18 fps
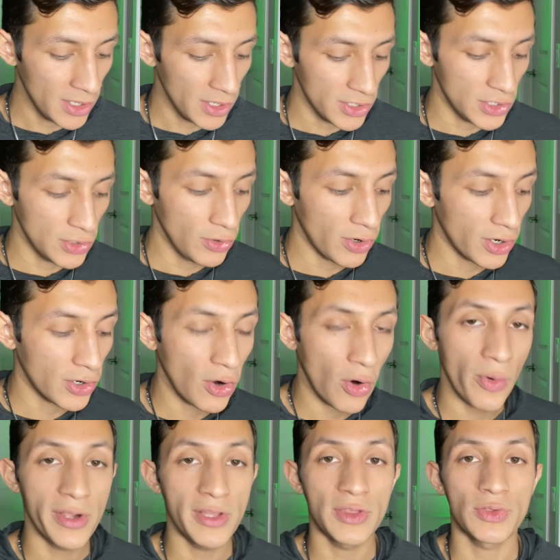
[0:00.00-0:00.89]
You are
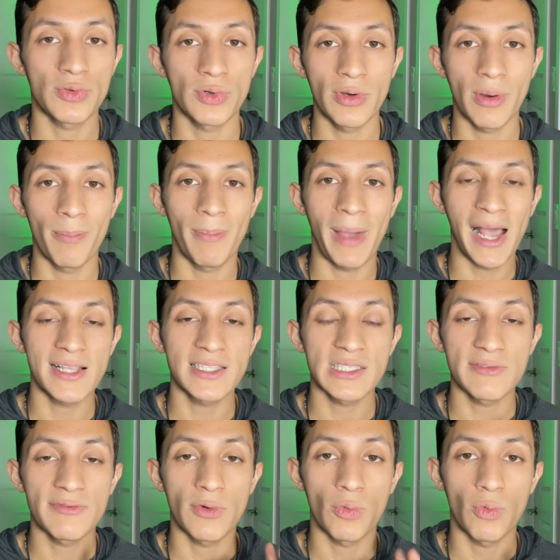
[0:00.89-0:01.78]
going through a
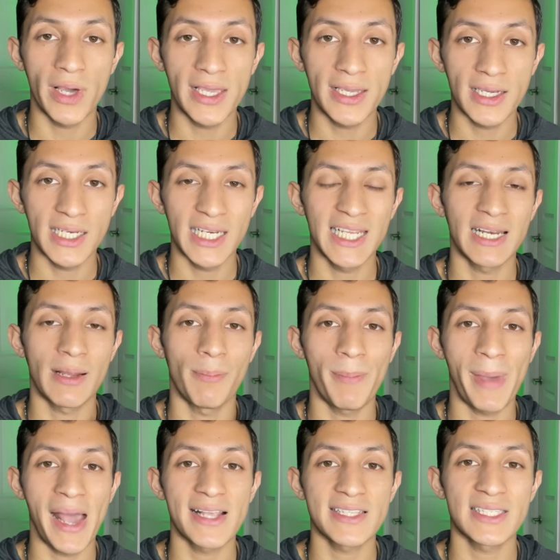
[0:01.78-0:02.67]
massive awakening, a
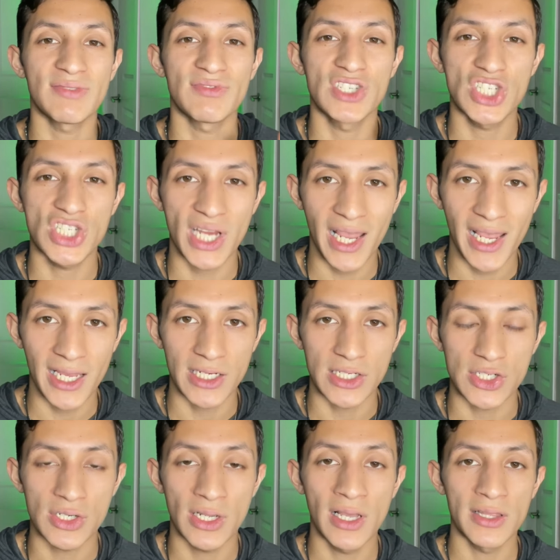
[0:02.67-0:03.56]
massive
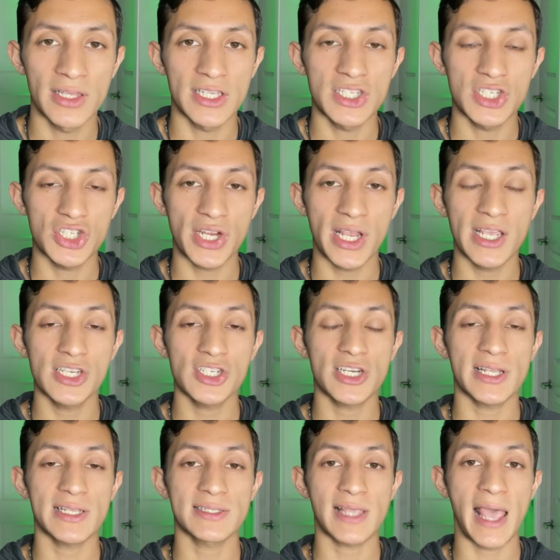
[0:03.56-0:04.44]
change. This change
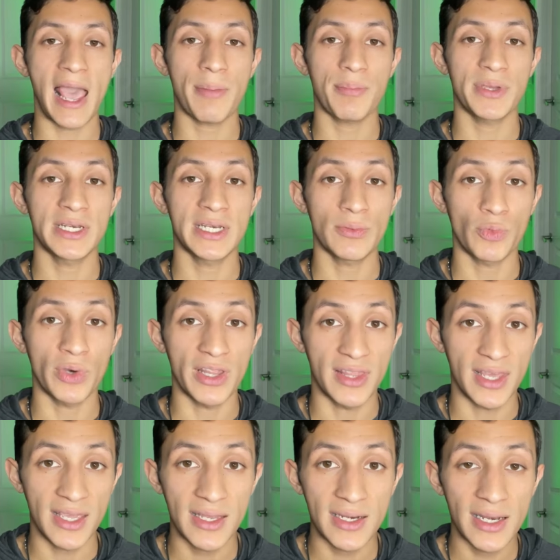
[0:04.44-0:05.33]
has happened
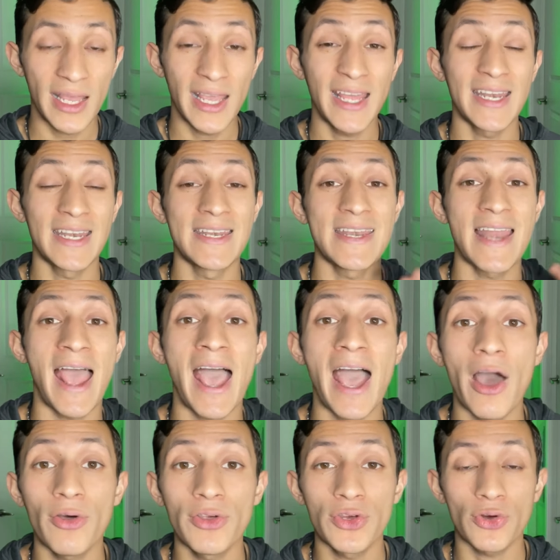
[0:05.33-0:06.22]
within.
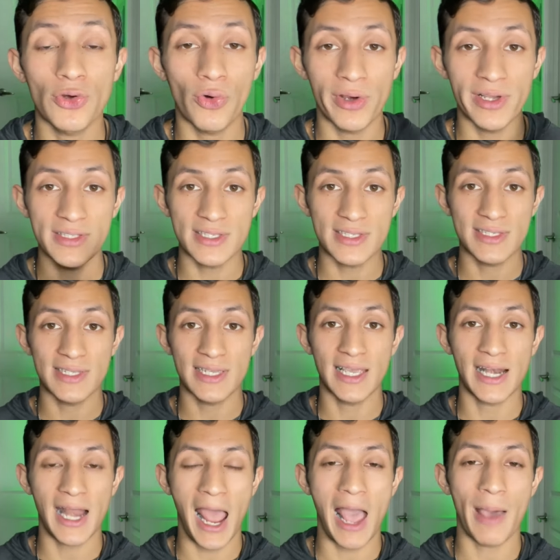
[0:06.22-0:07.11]
Now you're going to see
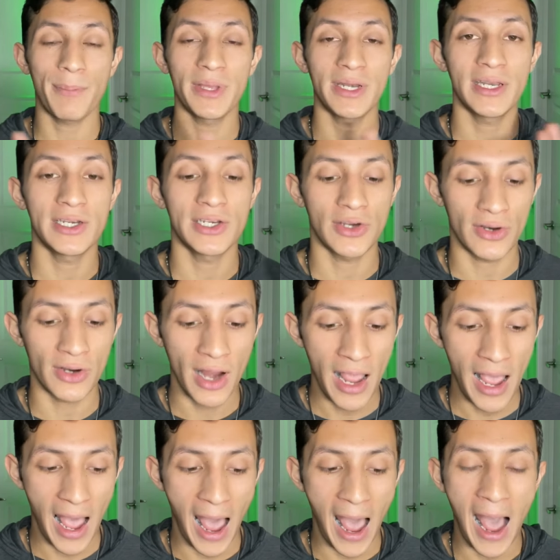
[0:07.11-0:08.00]
it happen in your
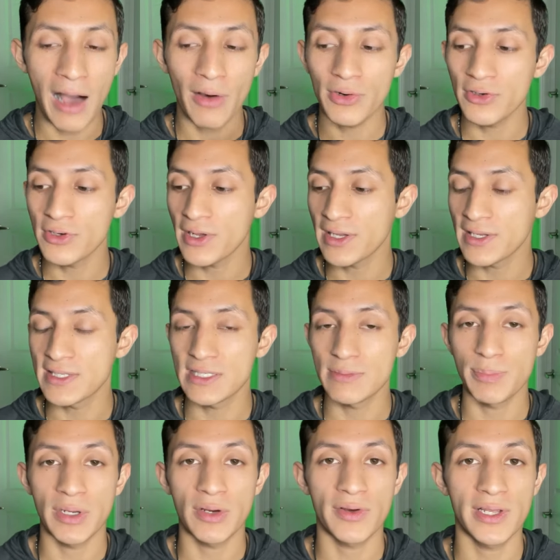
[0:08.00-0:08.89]
outer
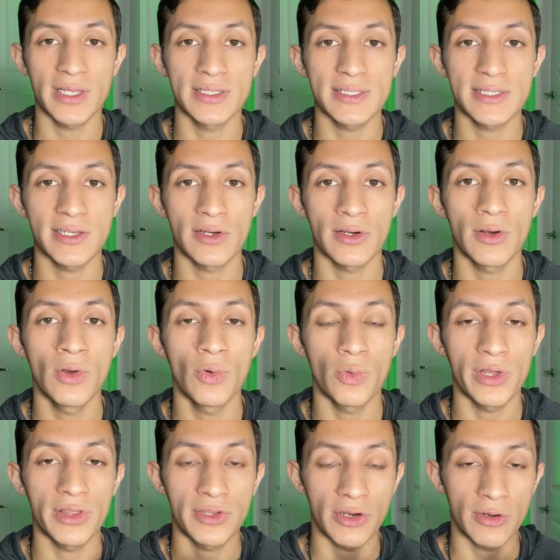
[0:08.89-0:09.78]
experience here
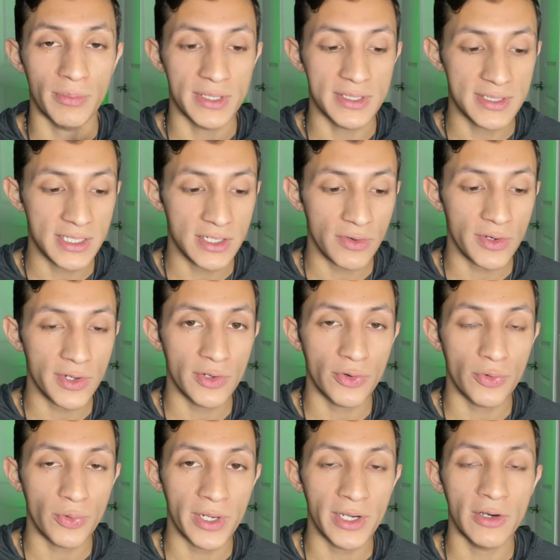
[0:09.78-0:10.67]
with your
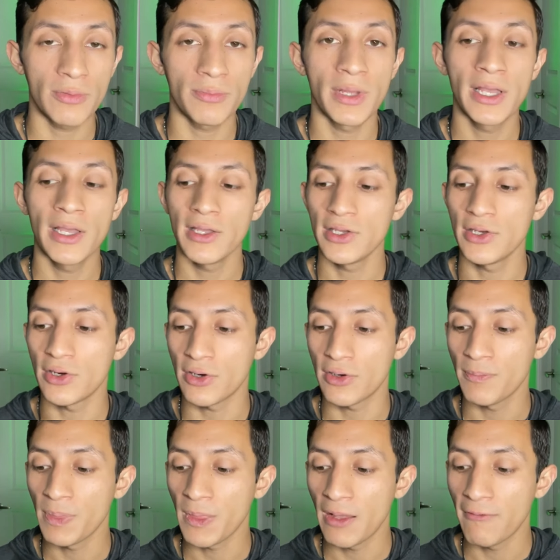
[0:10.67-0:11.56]
material realm,
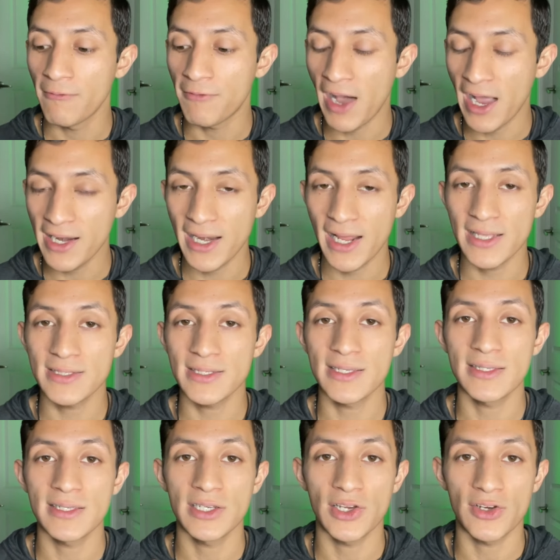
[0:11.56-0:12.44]
your
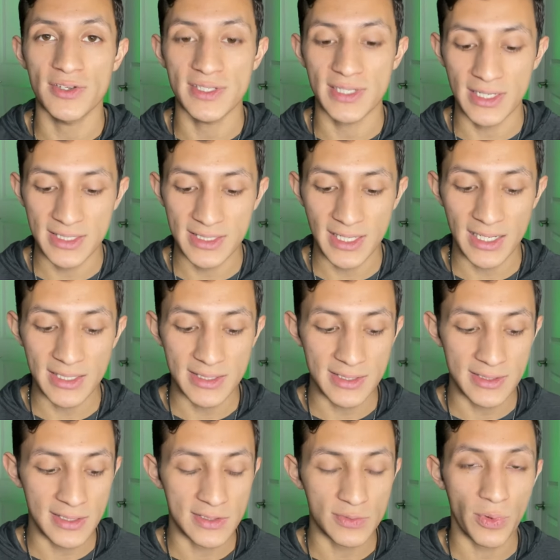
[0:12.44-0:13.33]
finances, and your
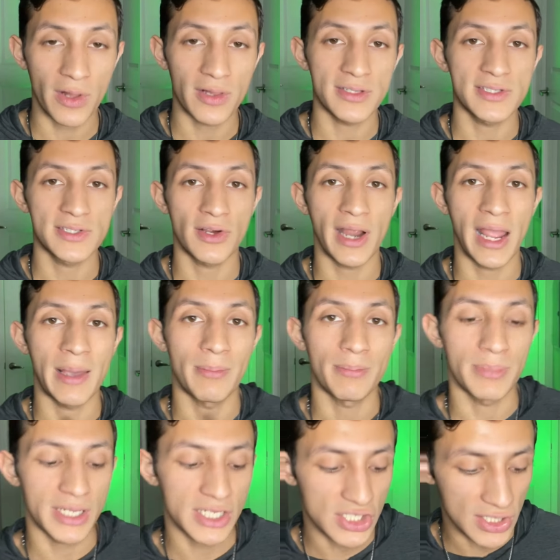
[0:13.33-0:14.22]
successes, as well as your
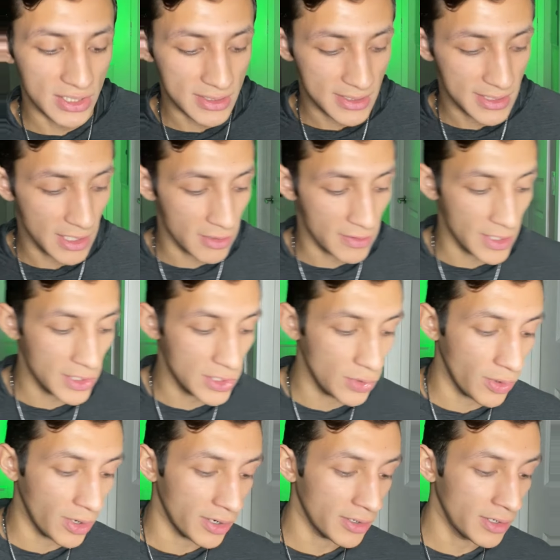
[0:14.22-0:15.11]
ambitions here that
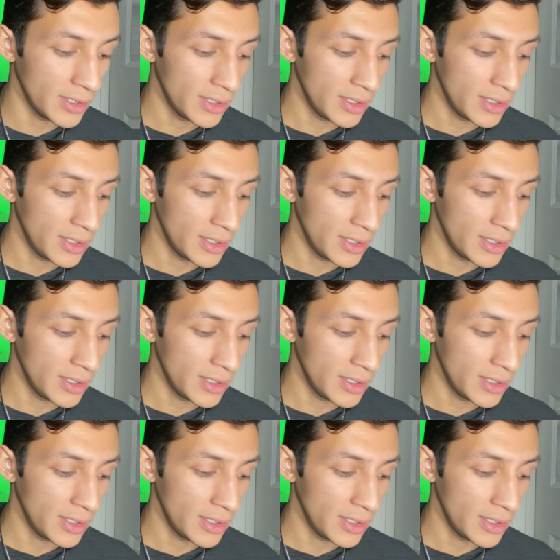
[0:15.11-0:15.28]
you are